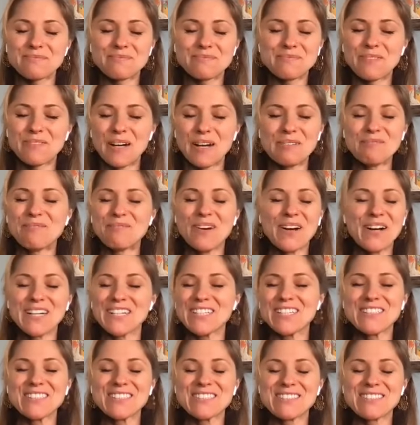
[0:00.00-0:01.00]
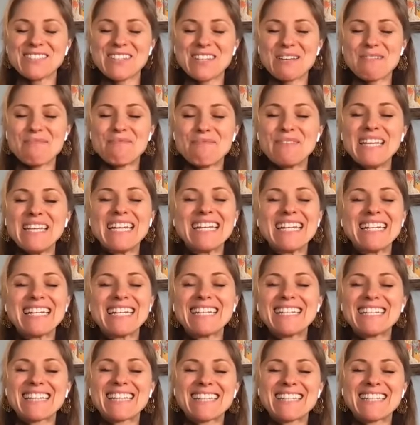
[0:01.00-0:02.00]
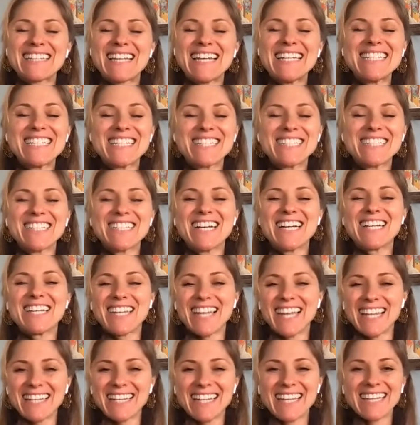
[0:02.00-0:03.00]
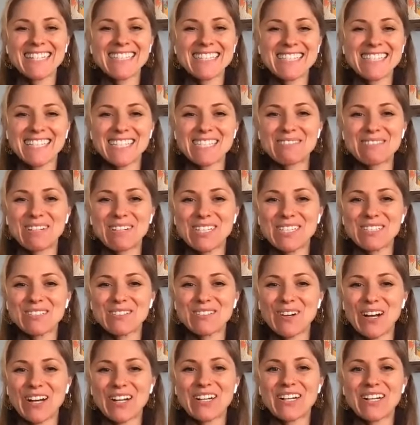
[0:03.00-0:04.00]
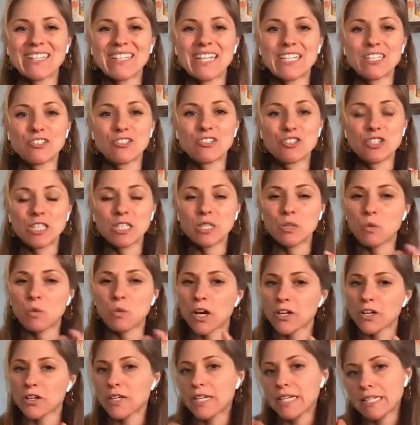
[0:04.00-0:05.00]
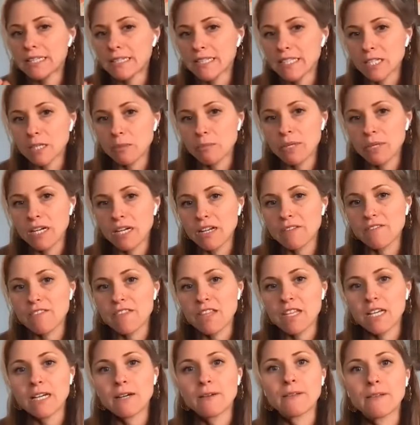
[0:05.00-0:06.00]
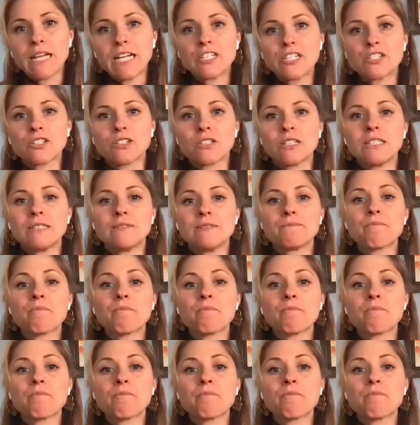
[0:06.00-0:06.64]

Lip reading: the bean, the lentil, and then like 6 parts water. And then you'll drink the water, eat a little bit of the lentil,